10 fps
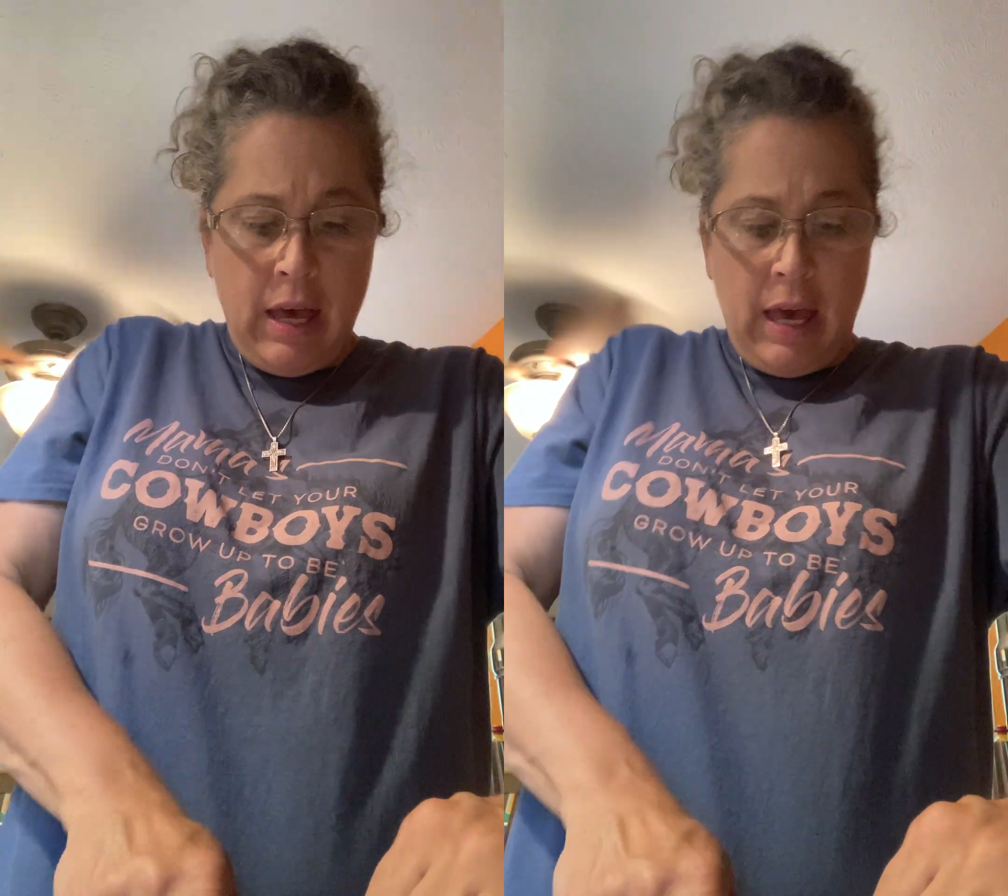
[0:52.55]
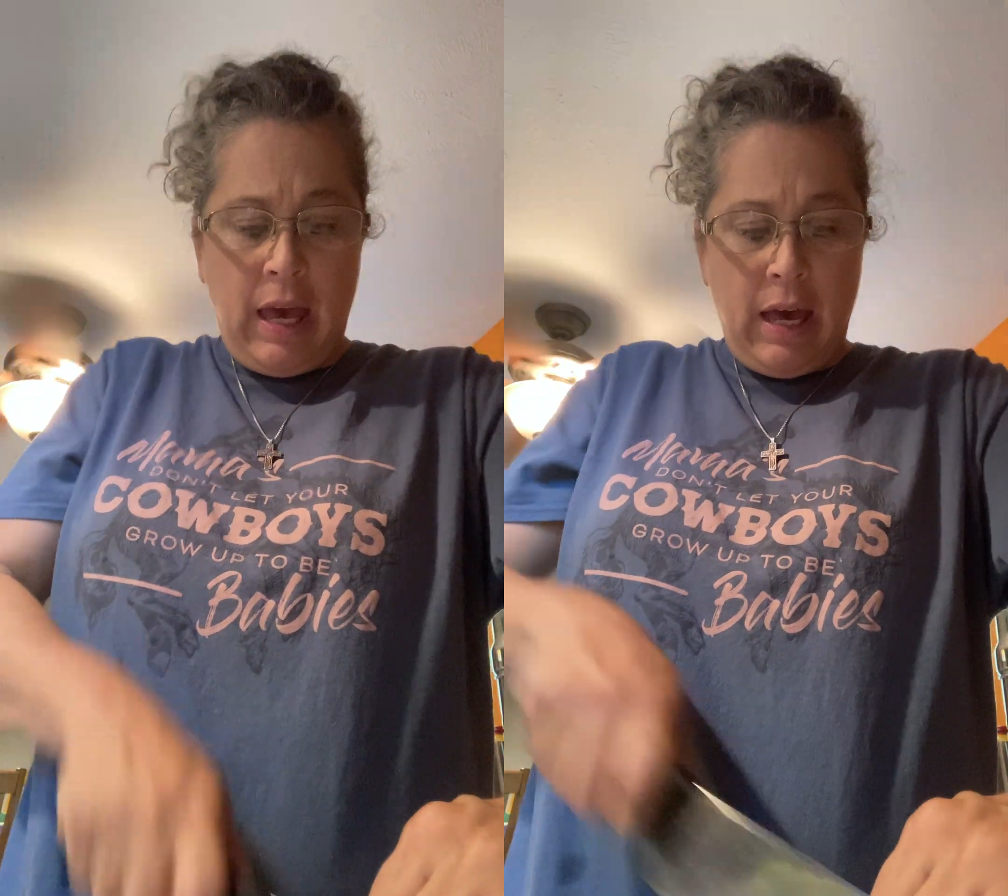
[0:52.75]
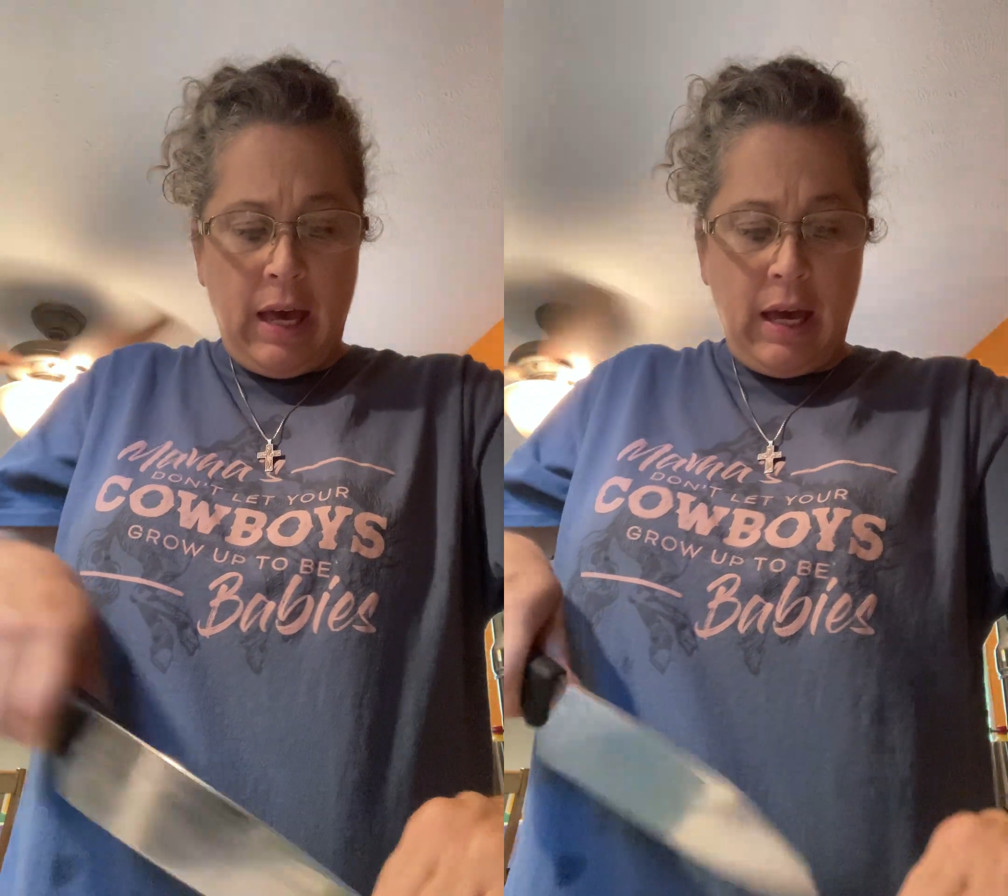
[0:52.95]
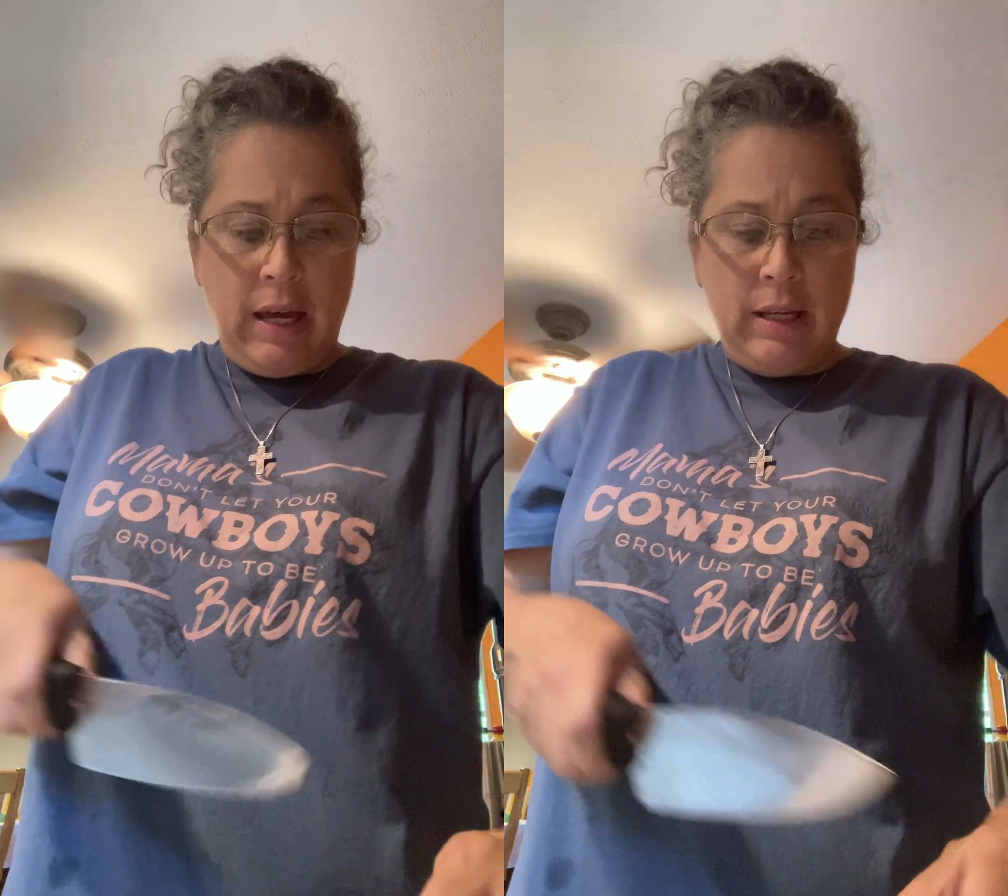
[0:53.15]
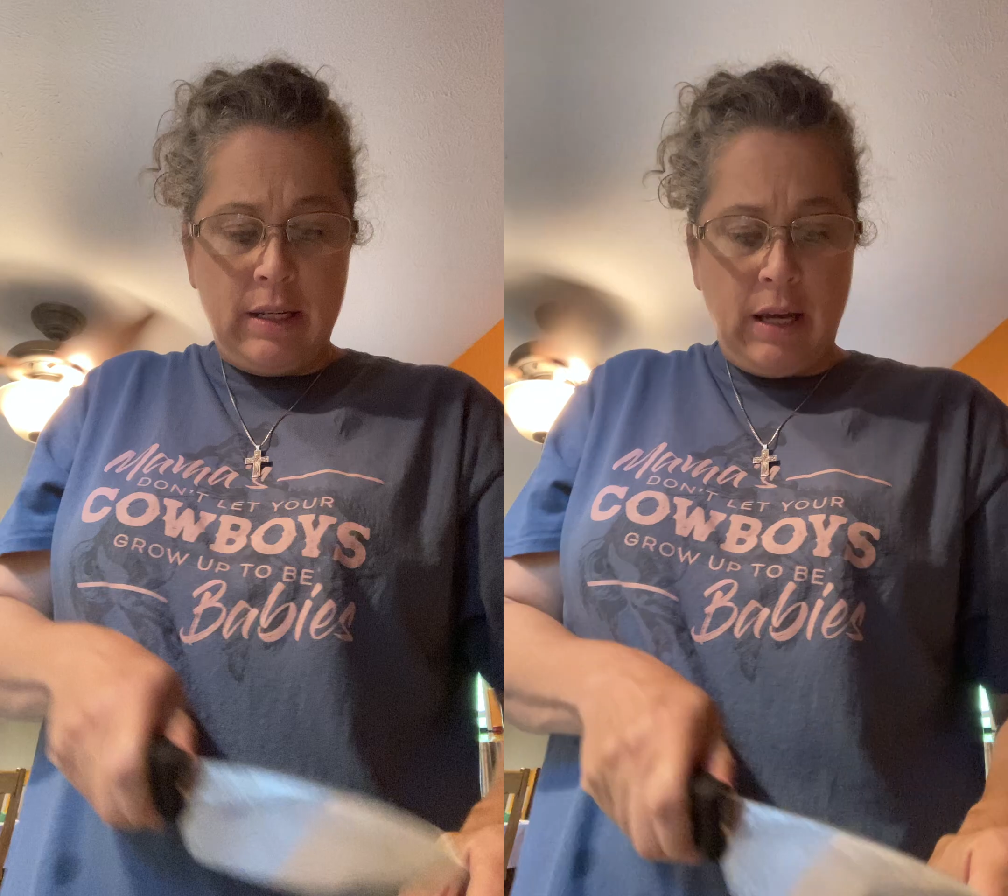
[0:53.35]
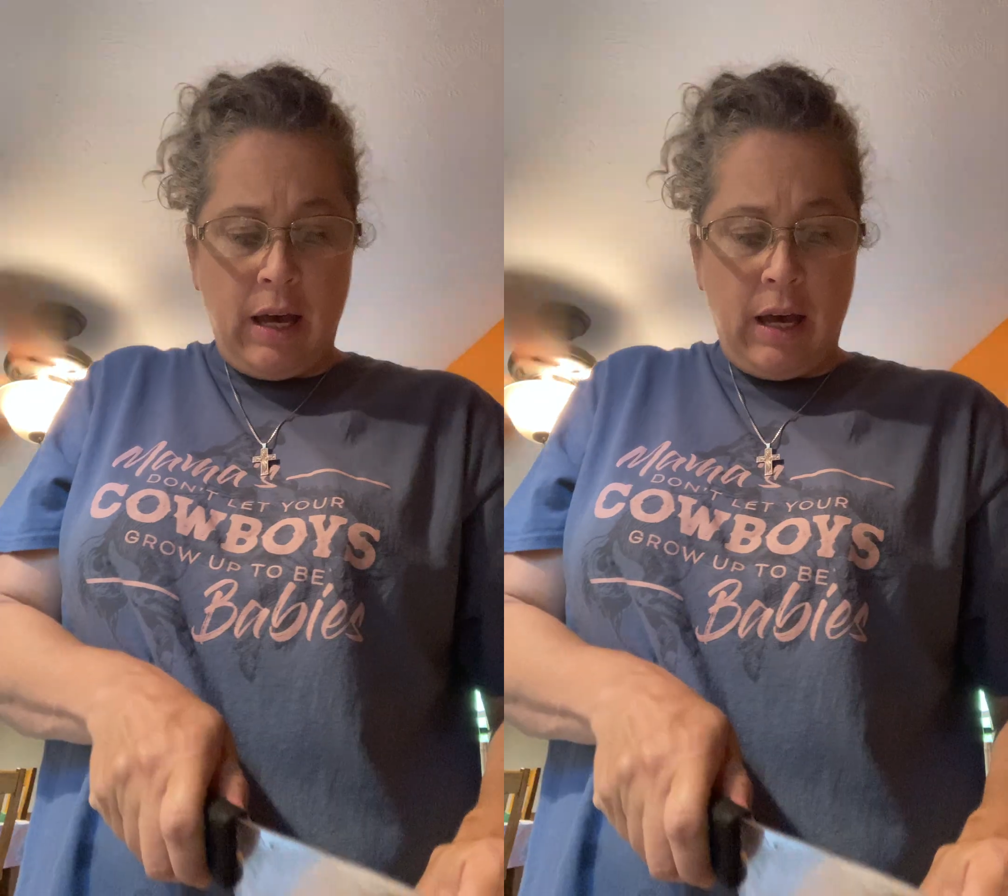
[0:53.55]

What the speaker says: and